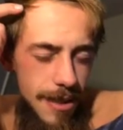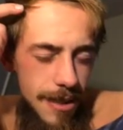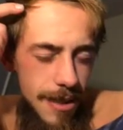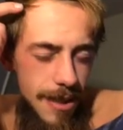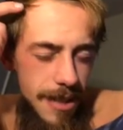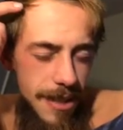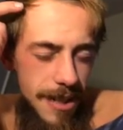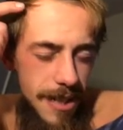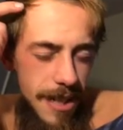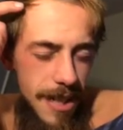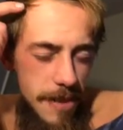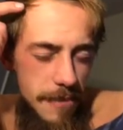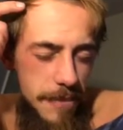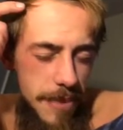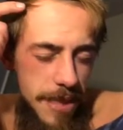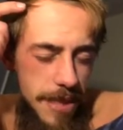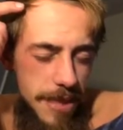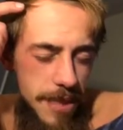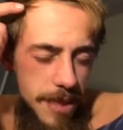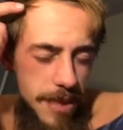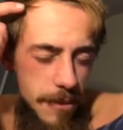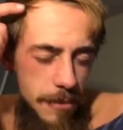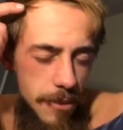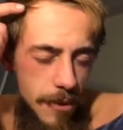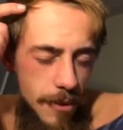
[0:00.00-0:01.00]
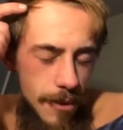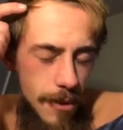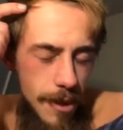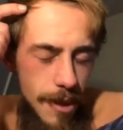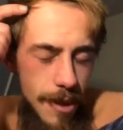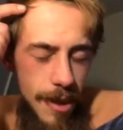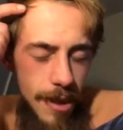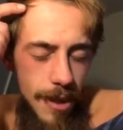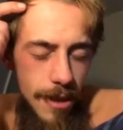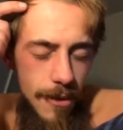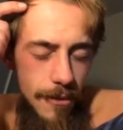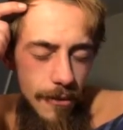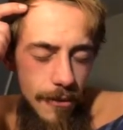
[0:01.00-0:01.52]
to get me to the
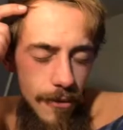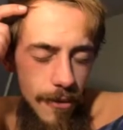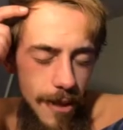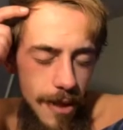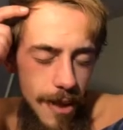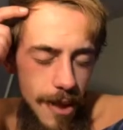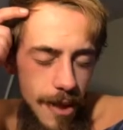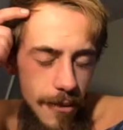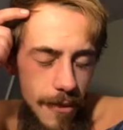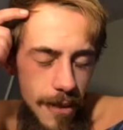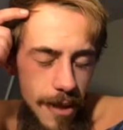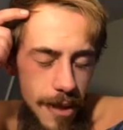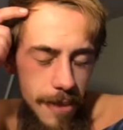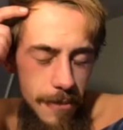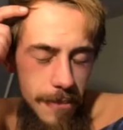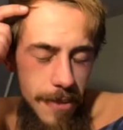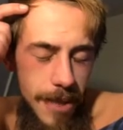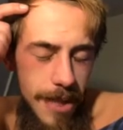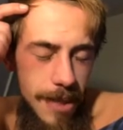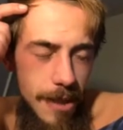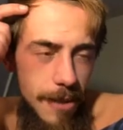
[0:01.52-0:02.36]
point of where I wanna be.